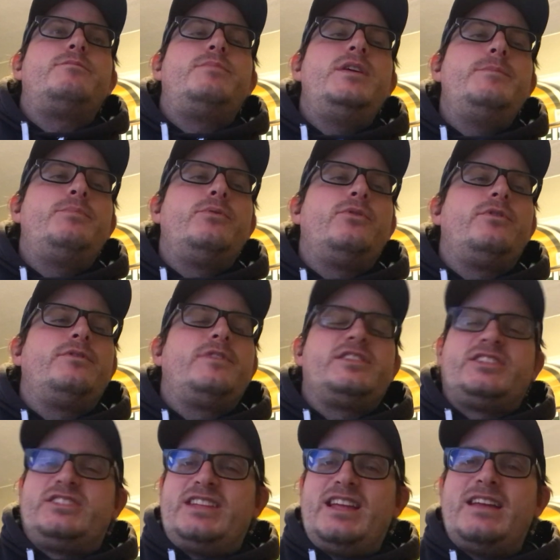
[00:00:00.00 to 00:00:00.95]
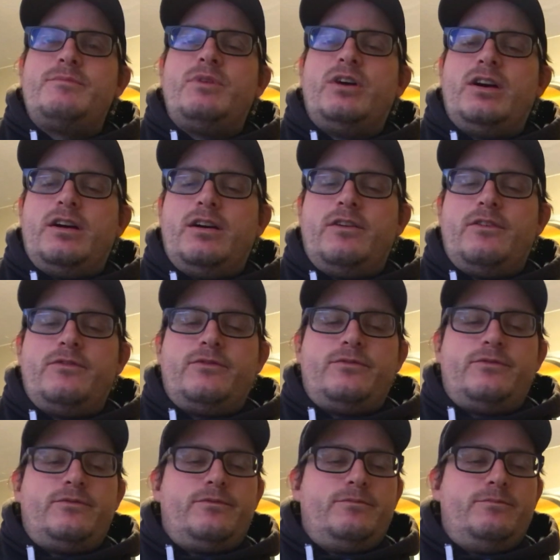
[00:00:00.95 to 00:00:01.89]
people, the stigma
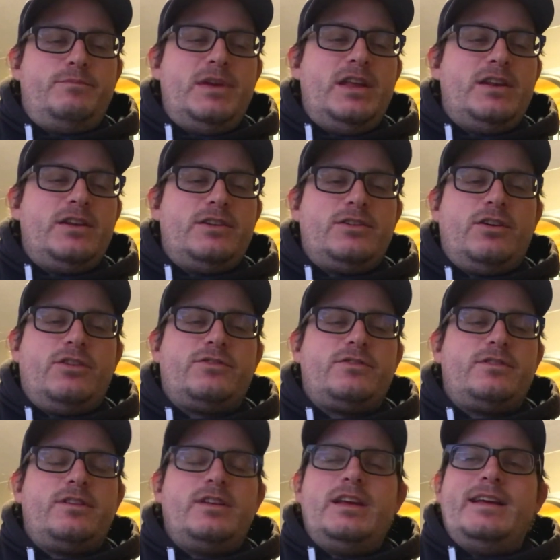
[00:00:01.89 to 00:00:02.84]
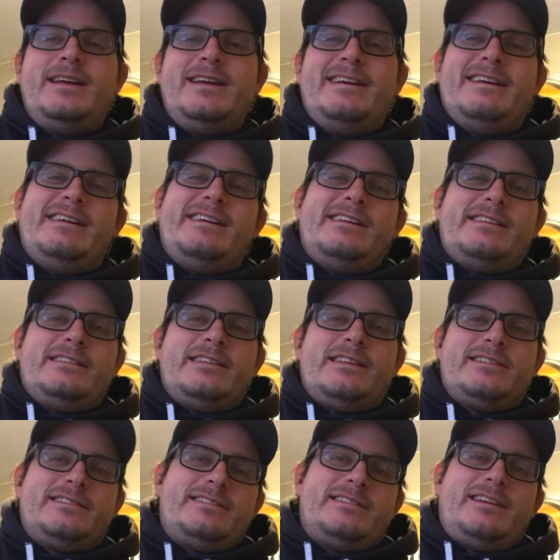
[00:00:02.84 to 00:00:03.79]
of being an adult.
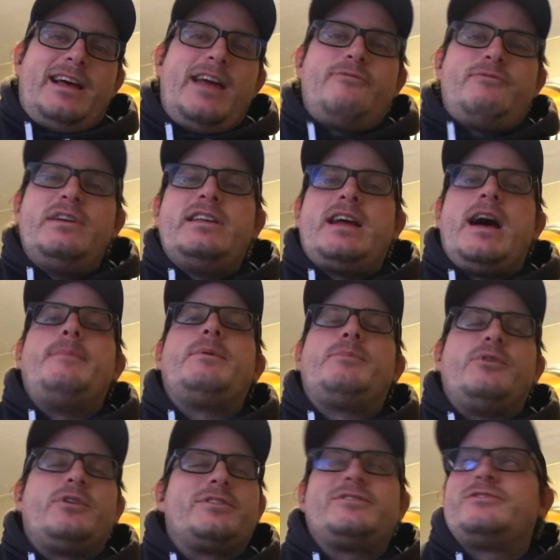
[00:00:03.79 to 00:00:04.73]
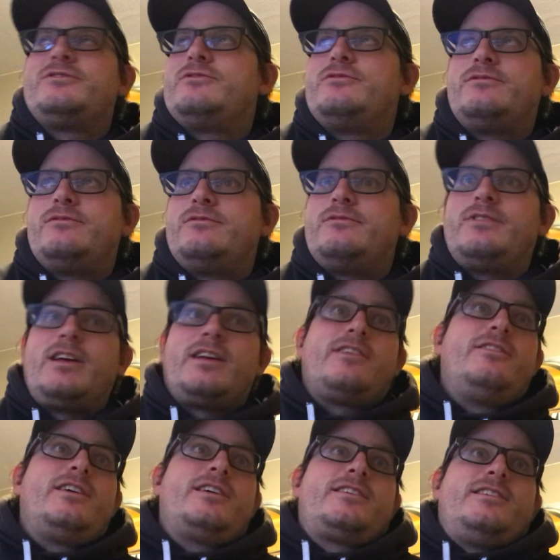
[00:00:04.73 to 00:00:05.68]
I read comic books. I
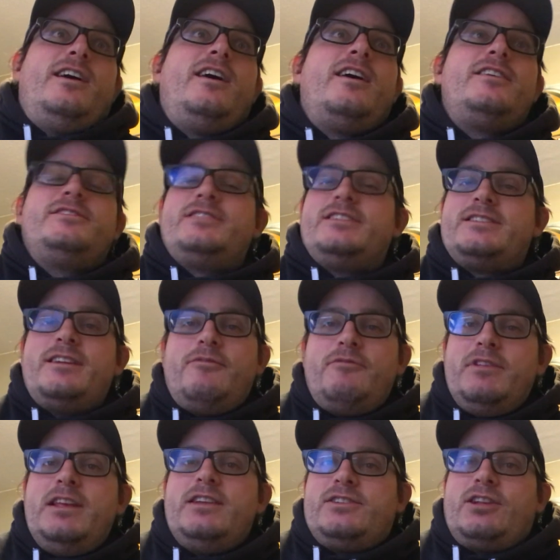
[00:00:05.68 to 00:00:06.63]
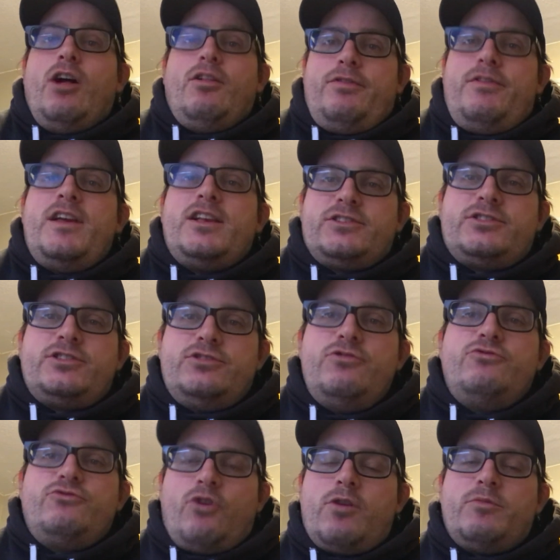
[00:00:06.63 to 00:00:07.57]
collect cards. It's not really adult things to
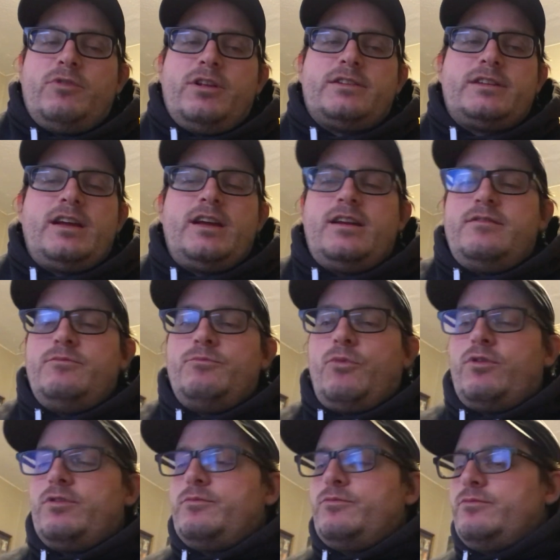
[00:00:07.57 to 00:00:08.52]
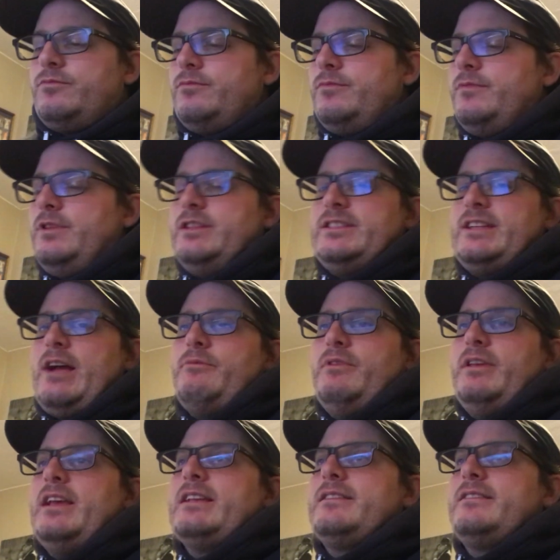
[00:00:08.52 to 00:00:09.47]
do normal time. More, it's
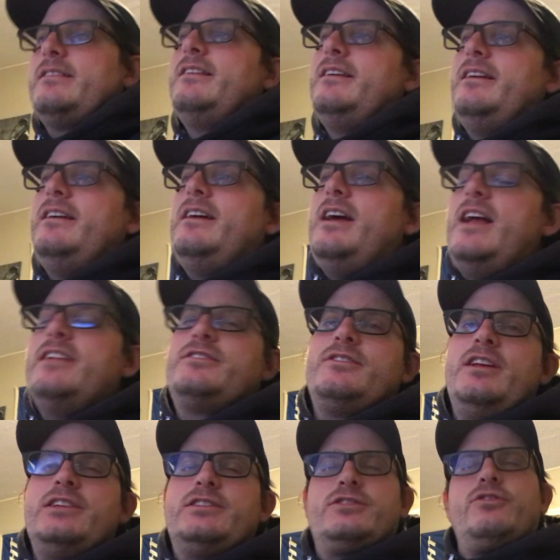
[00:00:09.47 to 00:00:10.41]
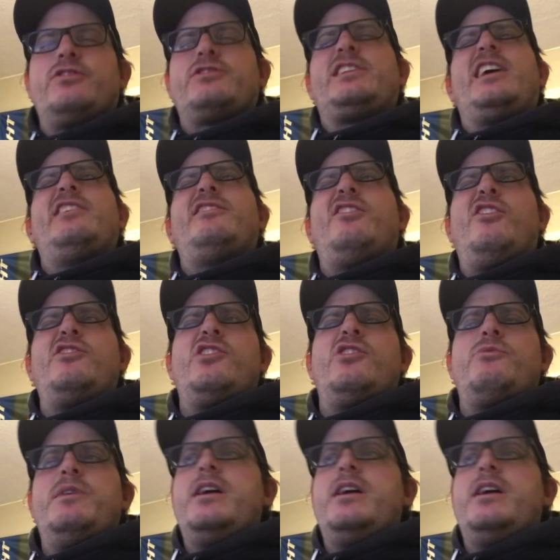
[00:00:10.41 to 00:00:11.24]
not really. It's it's looked at. Oh, you're